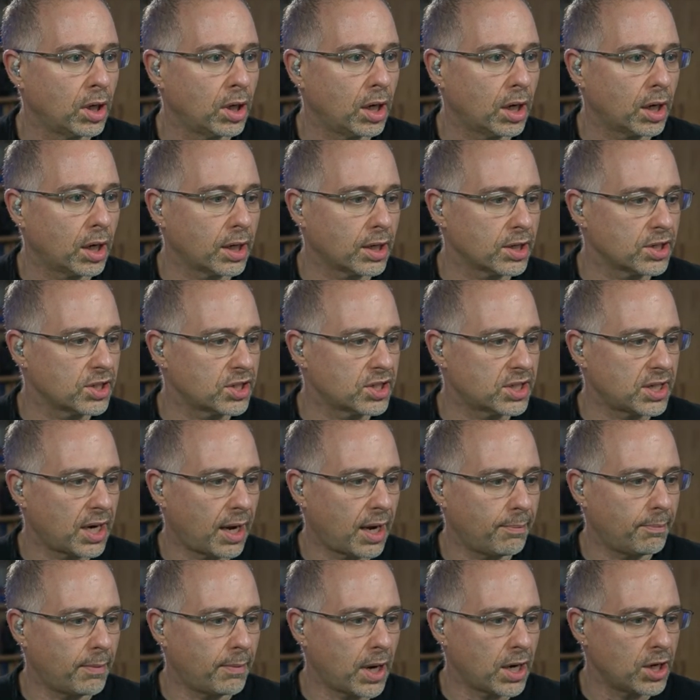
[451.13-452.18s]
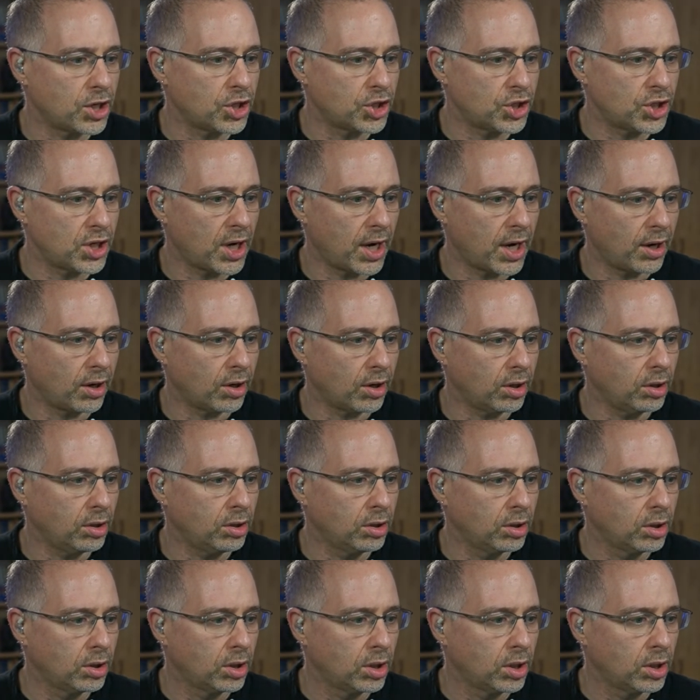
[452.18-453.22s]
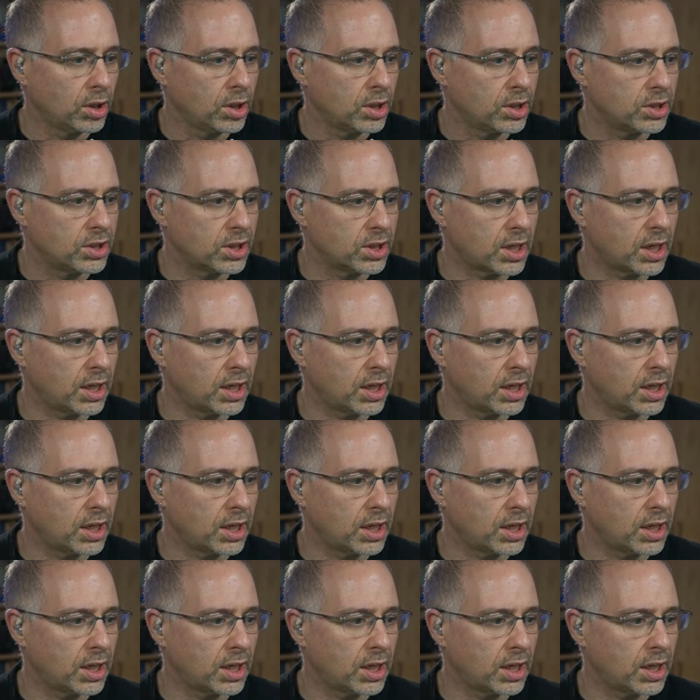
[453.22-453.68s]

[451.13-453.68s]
I'm going to stop my share. So